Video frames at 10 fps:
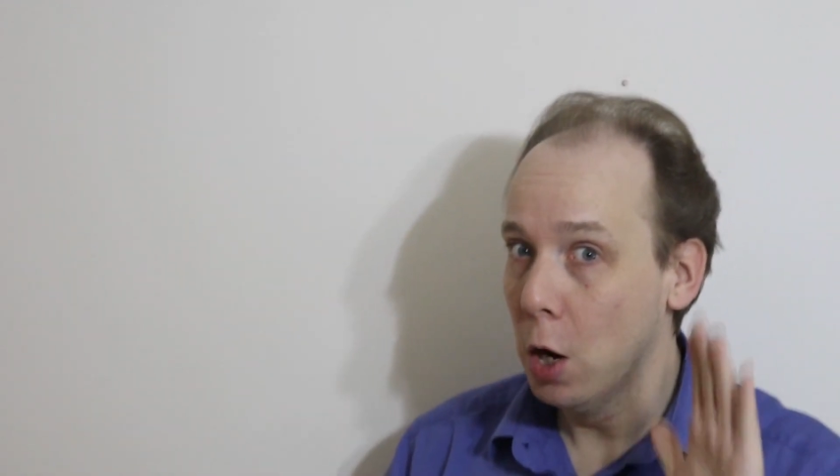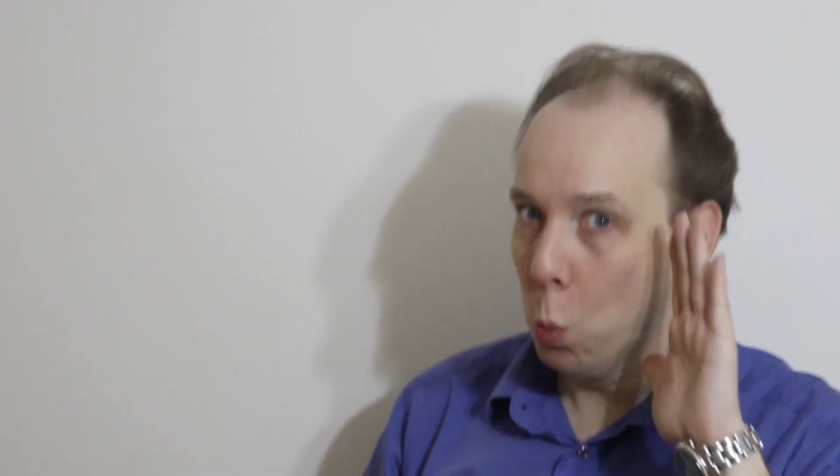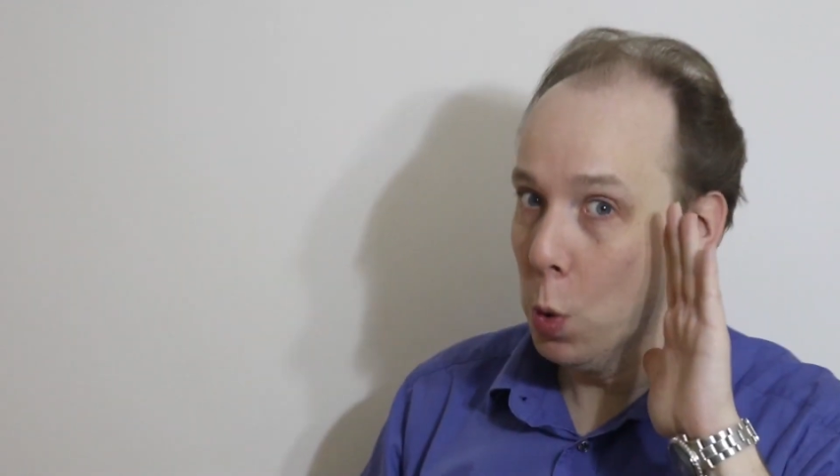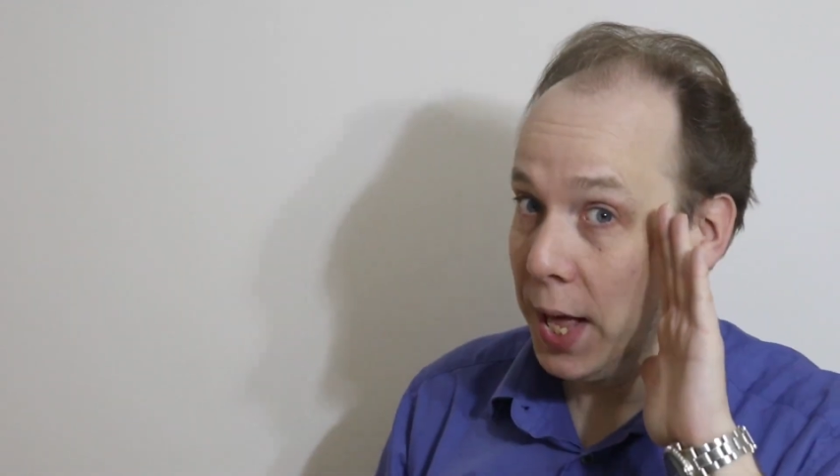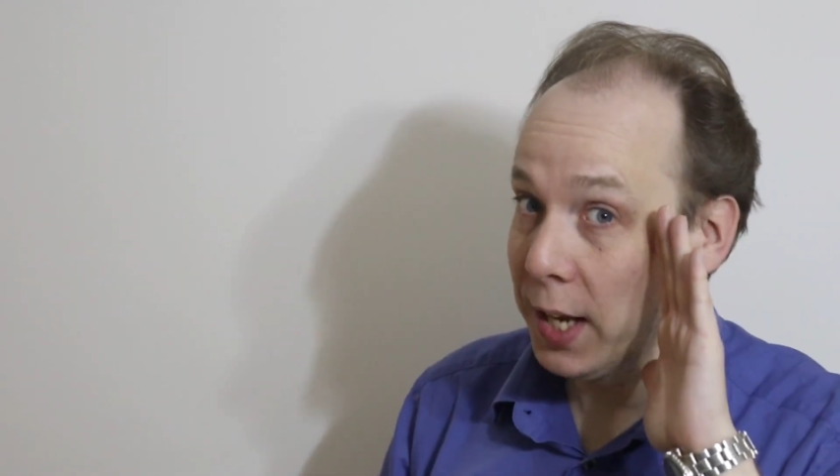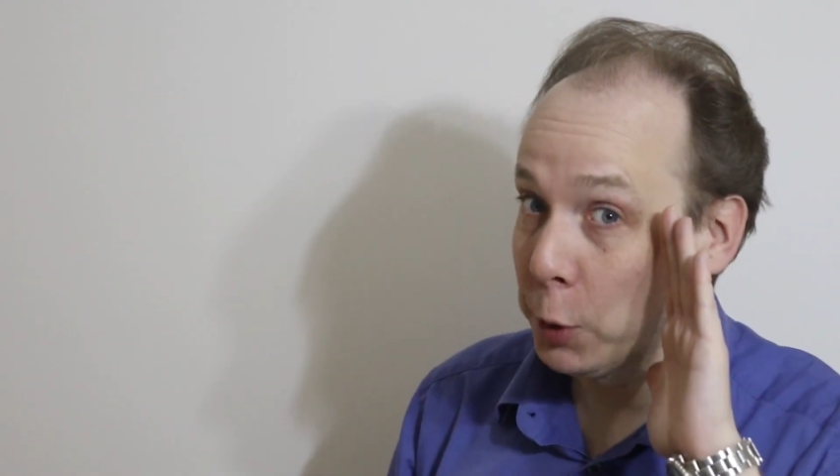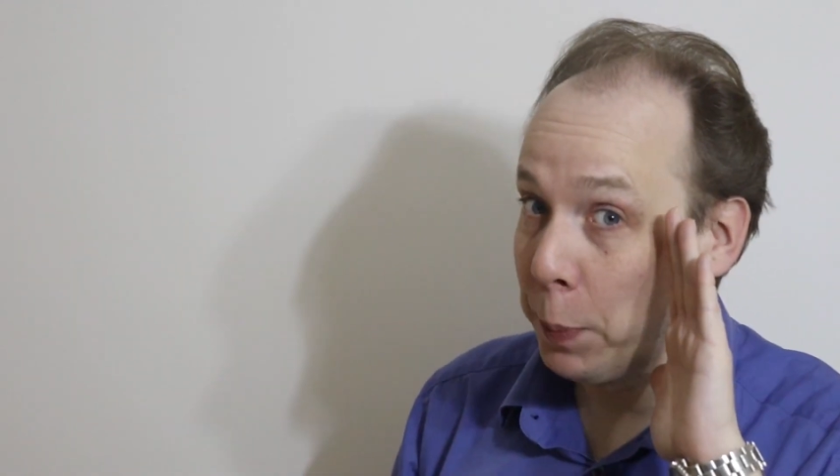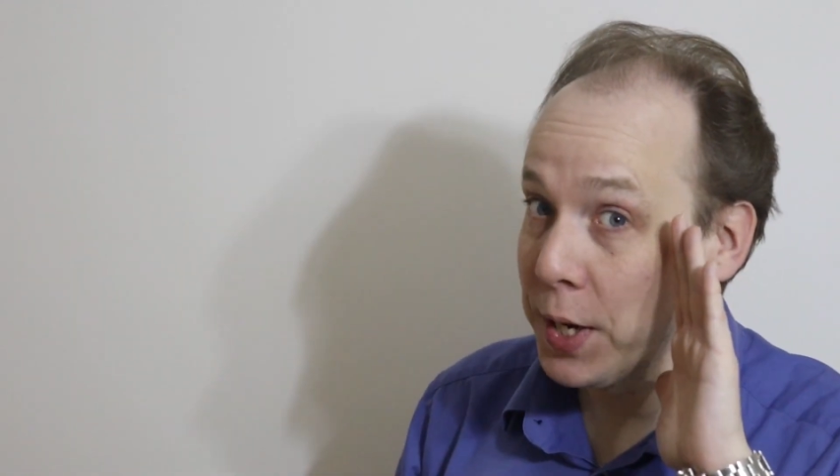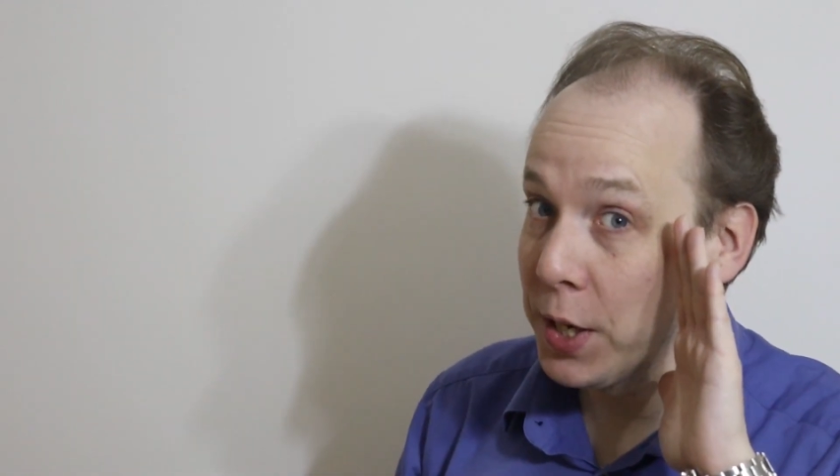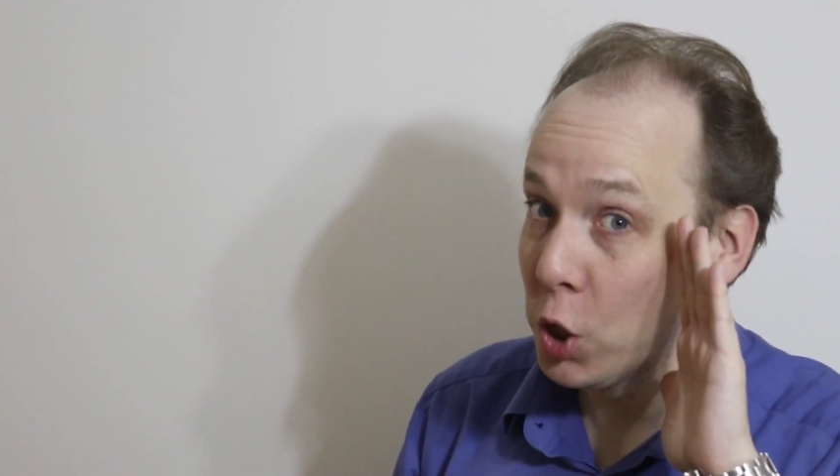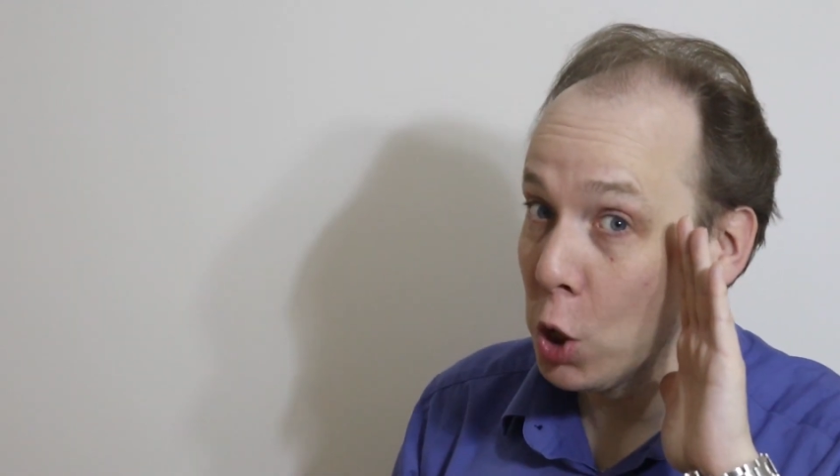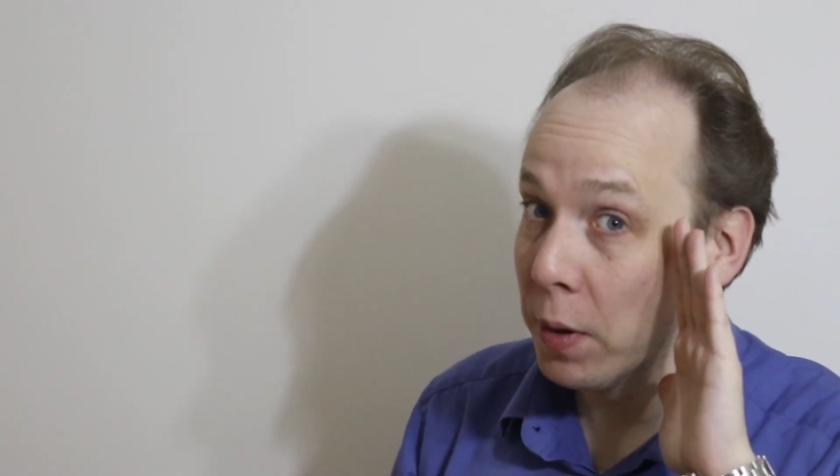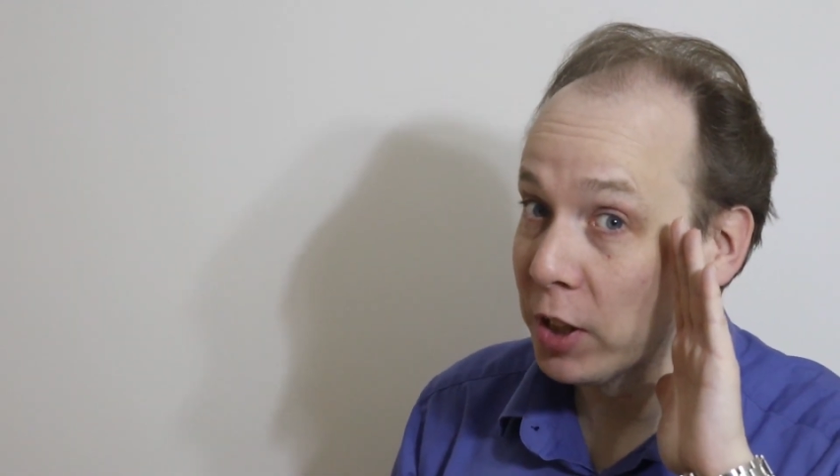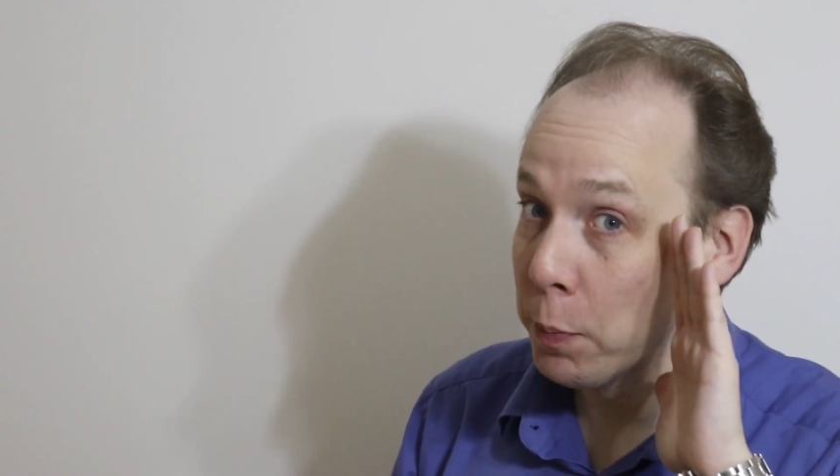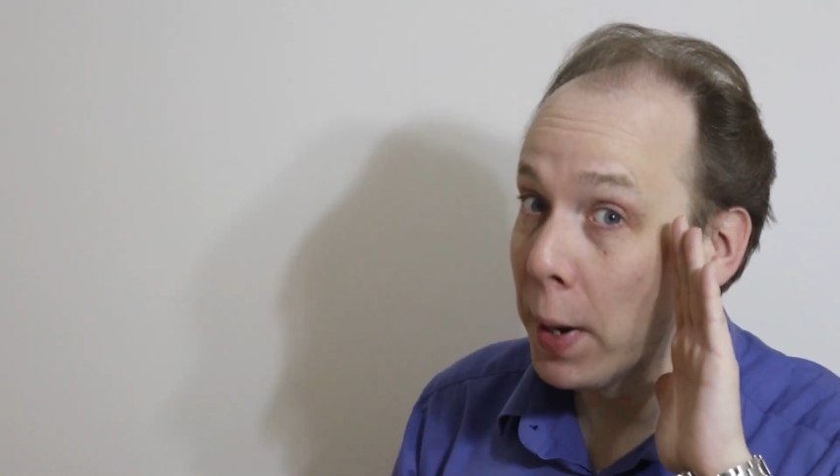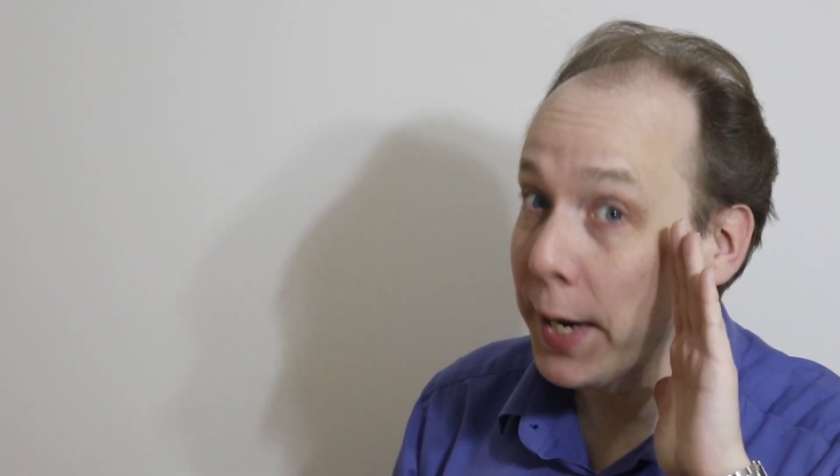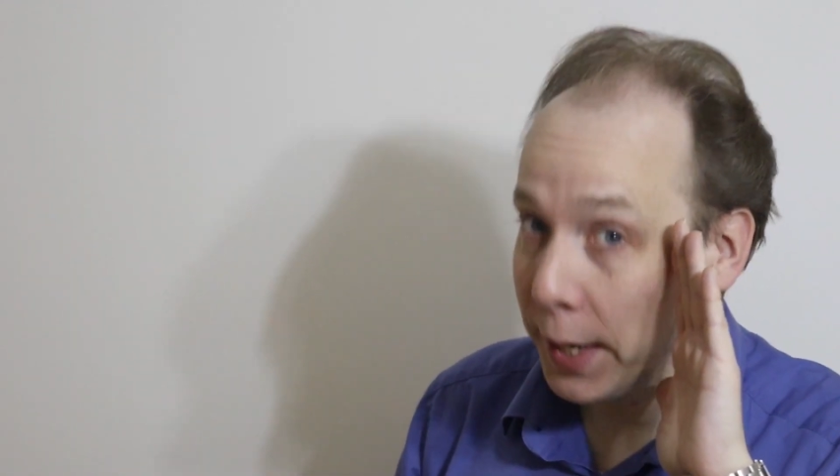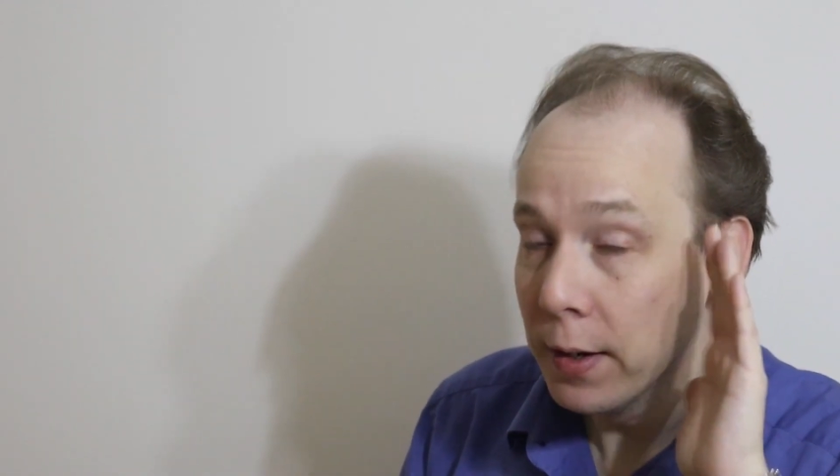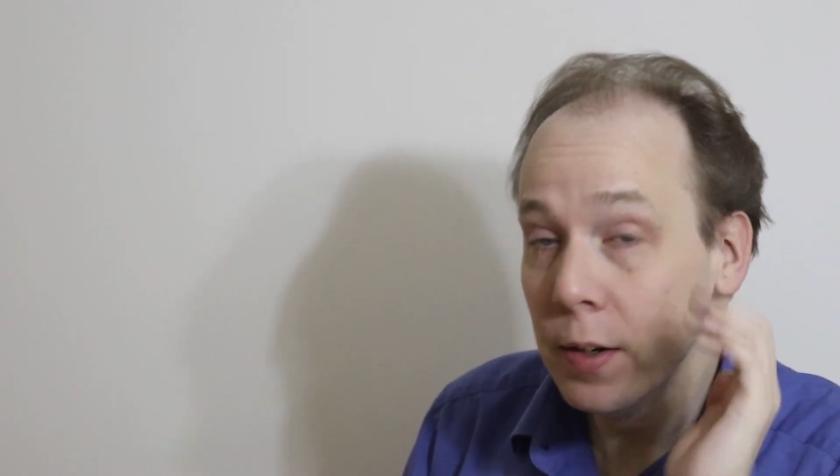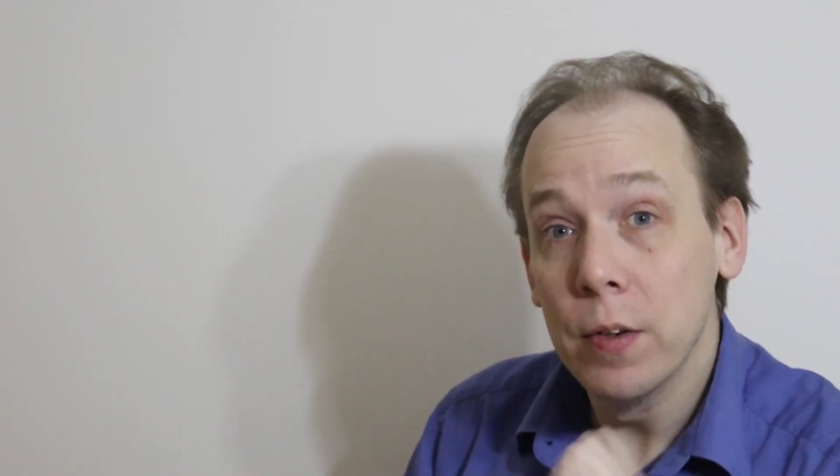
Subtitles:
without spending too much money.